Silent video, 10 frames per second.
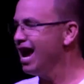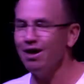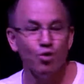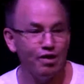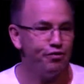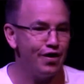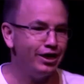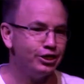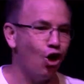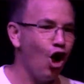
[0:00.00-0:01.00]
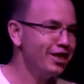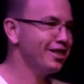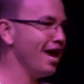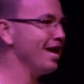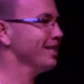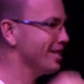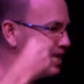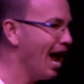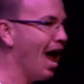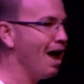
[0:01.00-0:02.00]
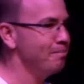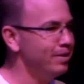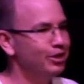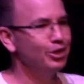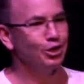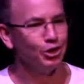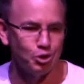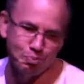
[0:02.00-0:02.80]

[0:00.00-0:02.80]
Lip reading: And we felt God say it's time to